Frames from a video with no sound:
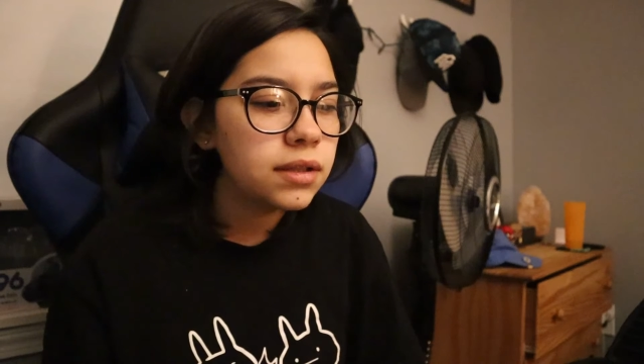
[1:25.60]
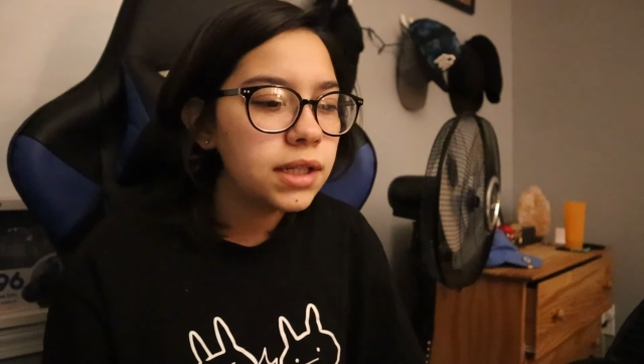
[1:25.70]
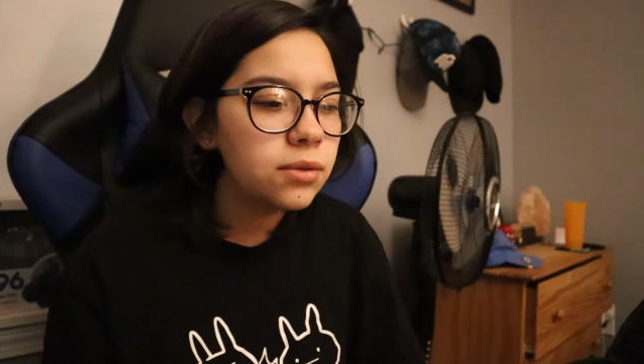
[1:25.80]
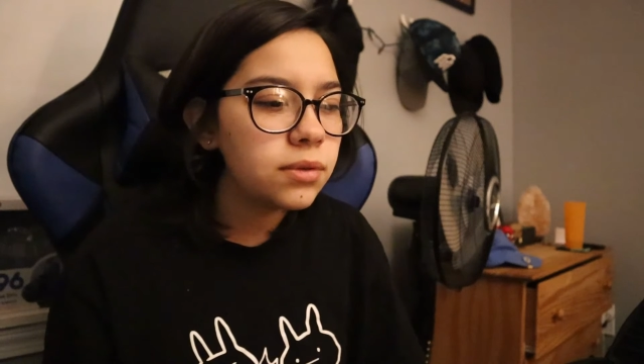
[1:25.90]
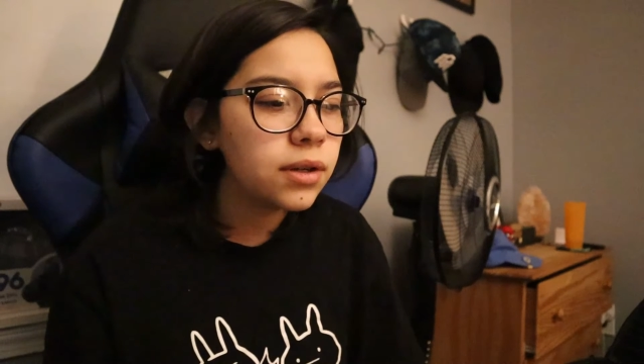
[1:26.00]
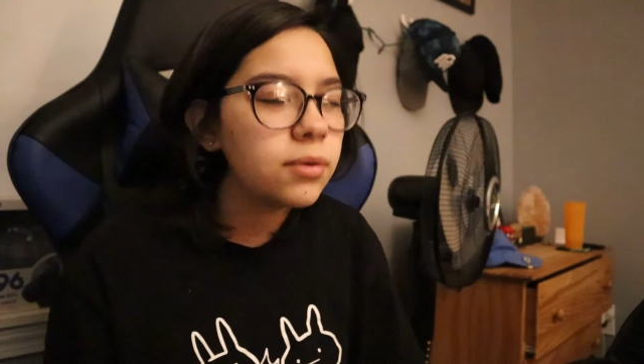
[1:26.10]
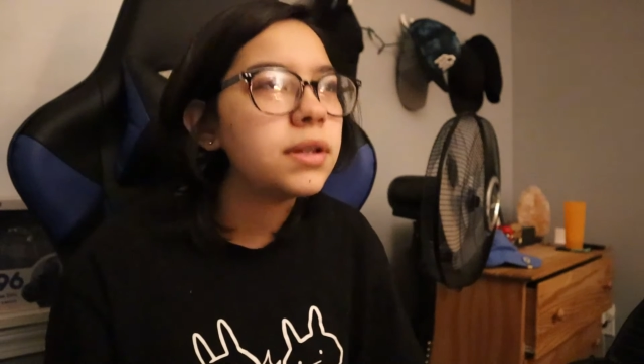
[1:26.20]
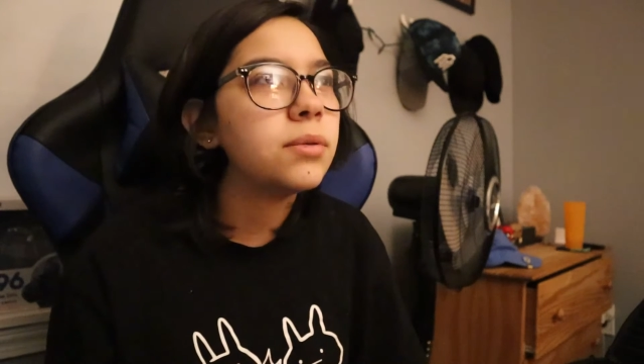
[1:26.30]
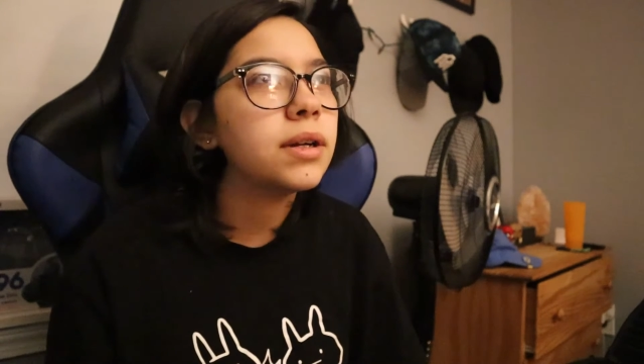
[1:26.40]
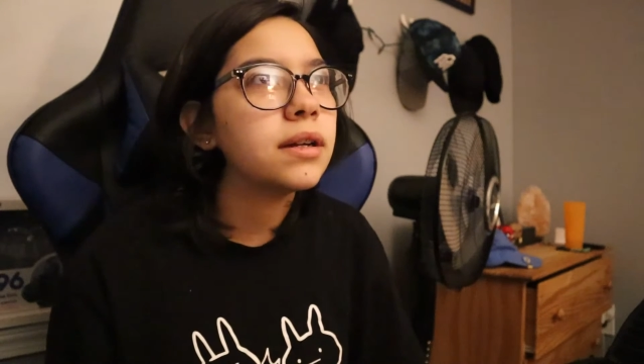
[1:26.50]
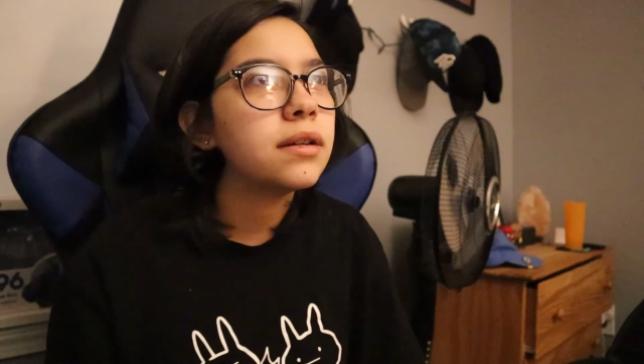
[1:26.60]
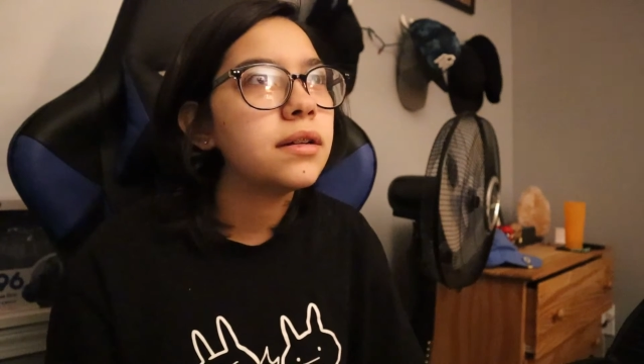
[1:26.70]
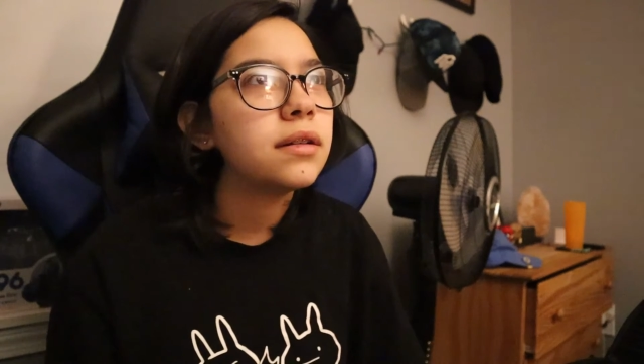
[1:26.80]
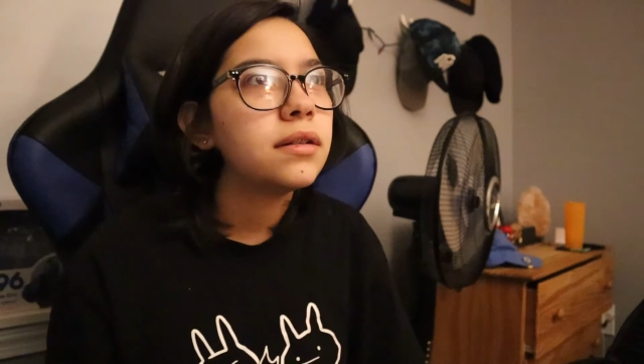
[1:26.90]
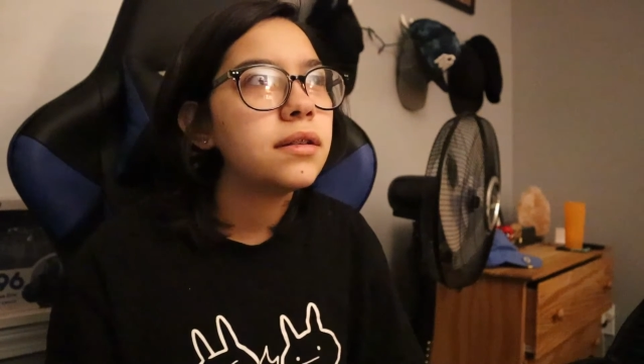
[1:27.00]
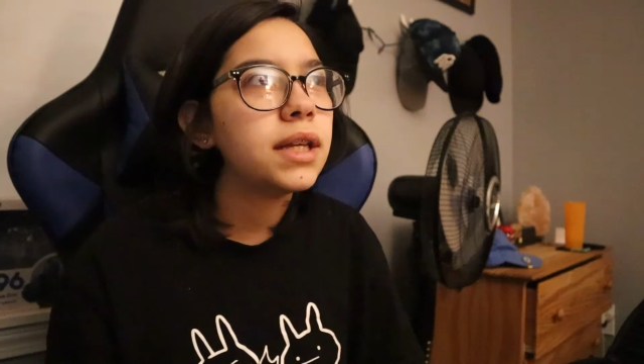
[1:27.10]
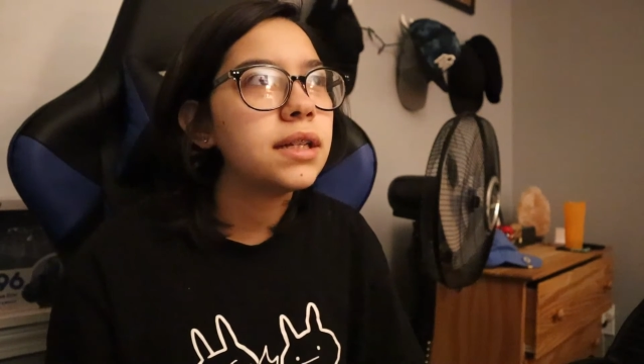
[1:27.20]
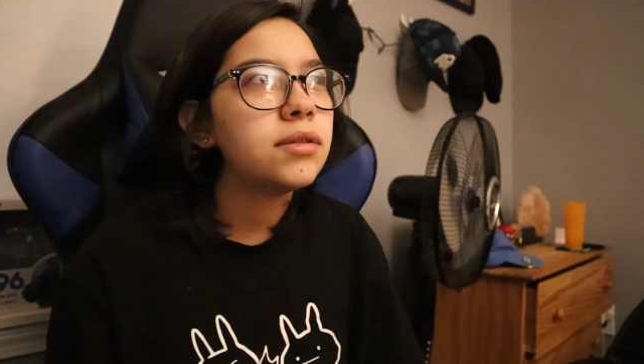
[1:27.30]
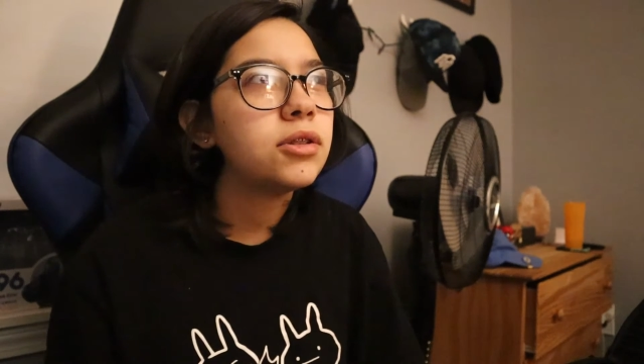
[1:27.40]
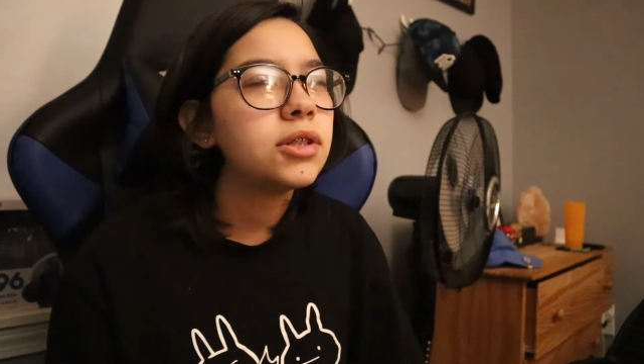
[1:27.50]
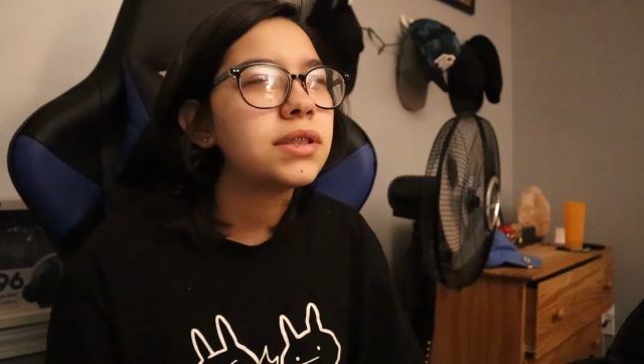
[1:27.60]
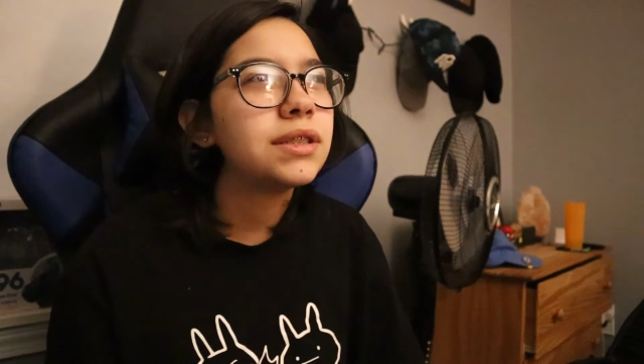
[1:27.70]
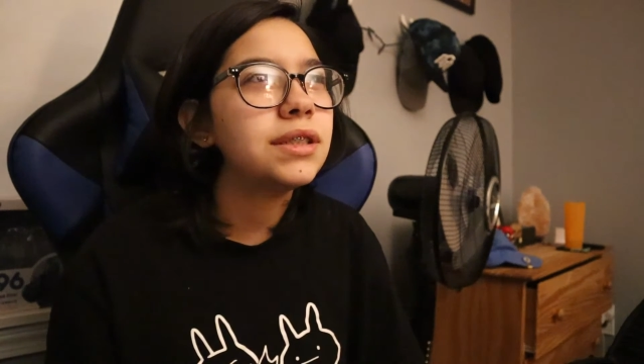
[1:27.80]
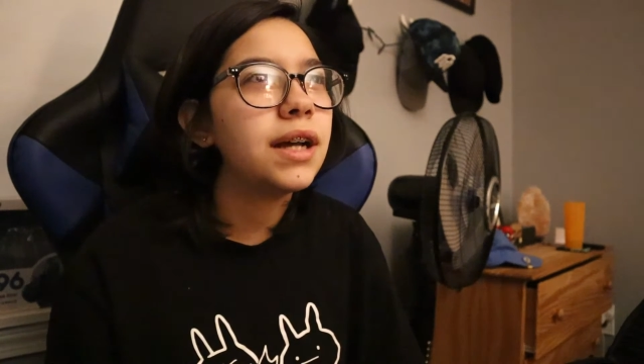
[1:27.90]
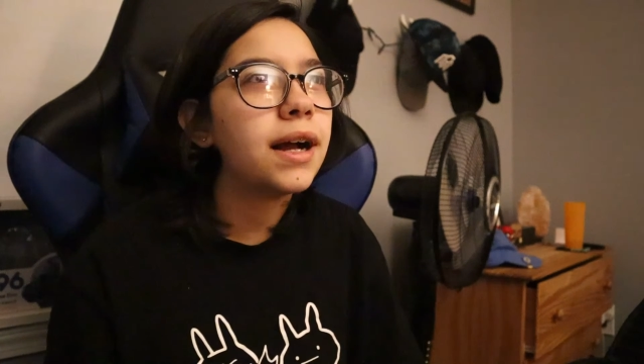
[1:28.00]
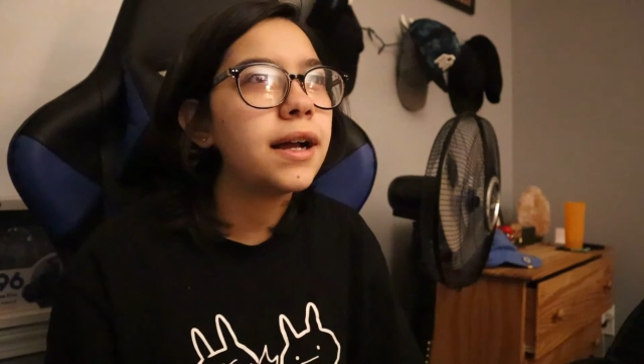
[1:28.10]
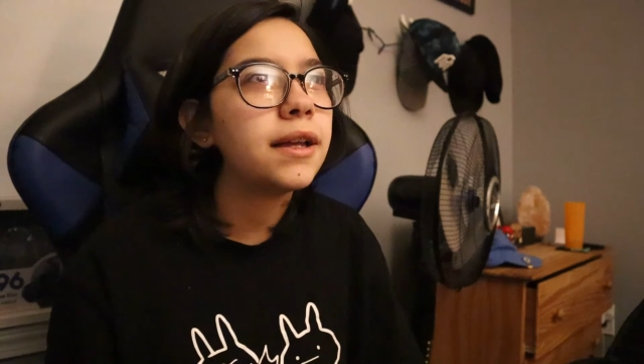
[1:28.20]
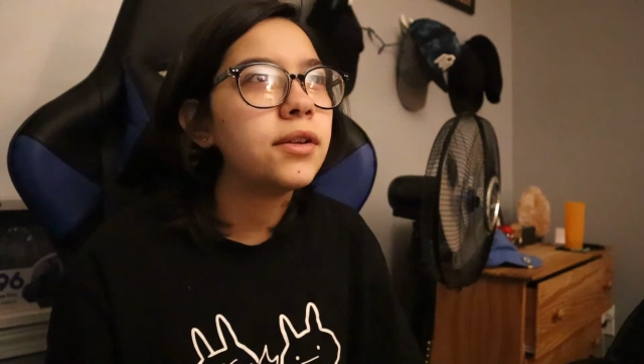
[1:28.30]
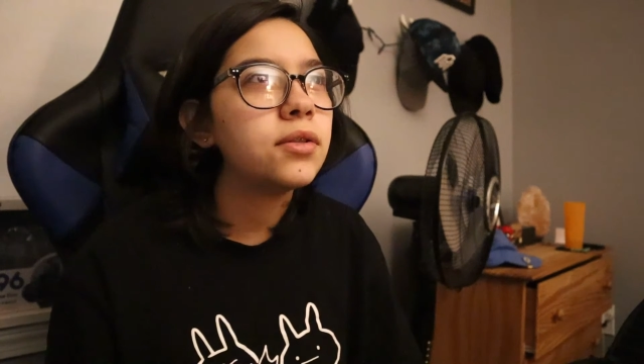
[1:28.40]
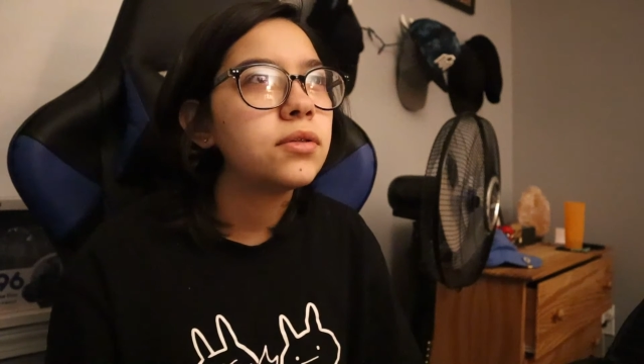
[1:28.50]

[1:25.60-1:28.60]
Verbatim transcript: they don't go anywhere they just die